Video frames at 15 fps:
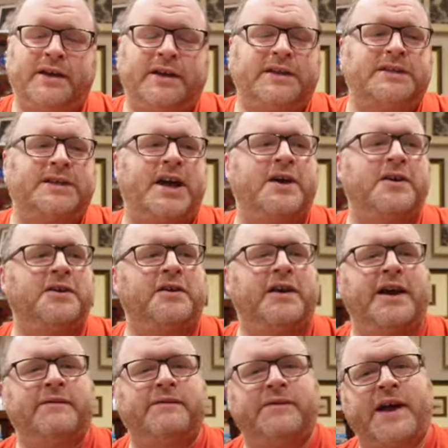So you
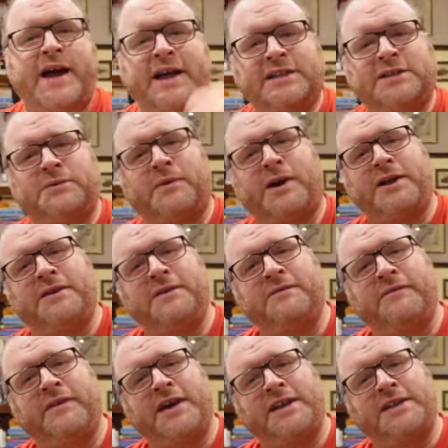have Act 1
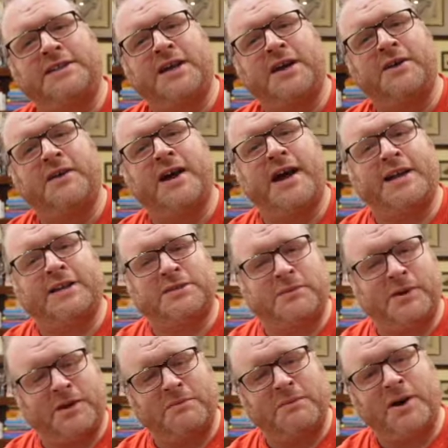Vito, Act
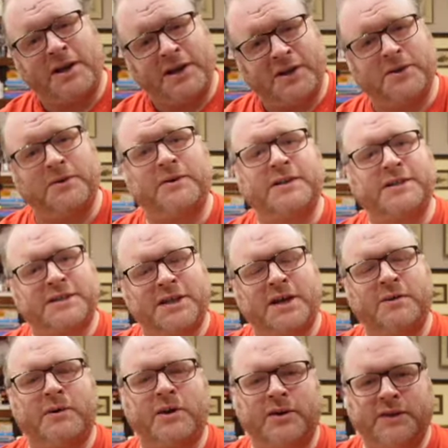1 Michael, and
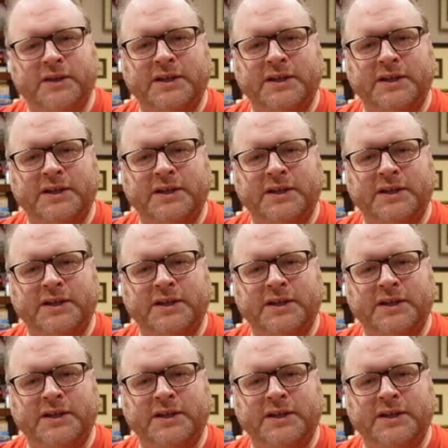so on.